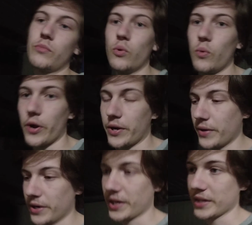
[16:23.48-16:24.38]
more work I've
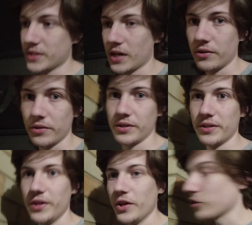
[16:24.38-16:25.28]
got to get done on it.
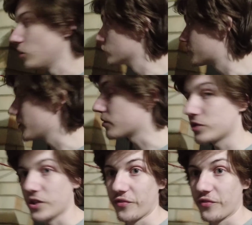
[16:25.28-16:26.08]
Those mirrors are